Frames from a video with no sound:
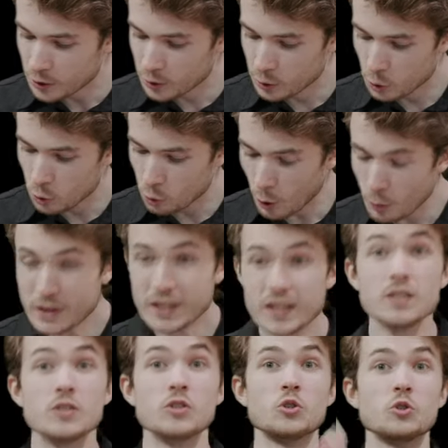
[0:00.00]
through what we
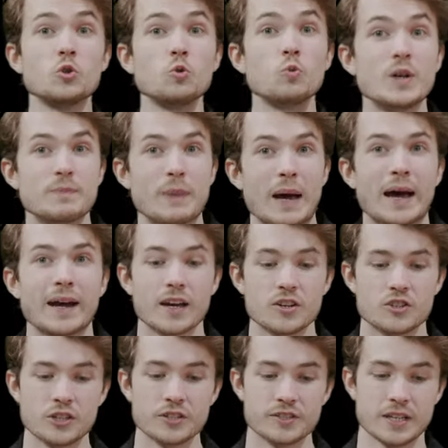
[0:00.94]
can do with
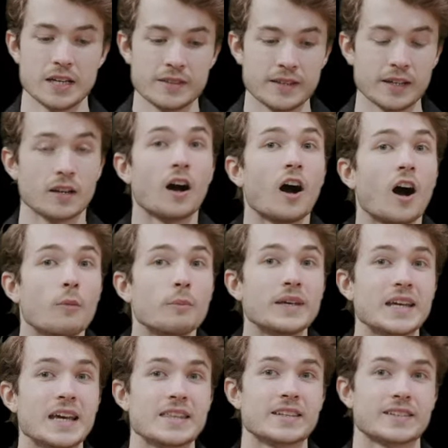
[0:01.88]
packages that
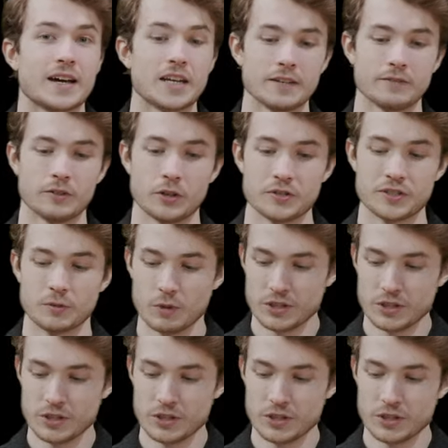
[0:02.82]
come in the tidyverse.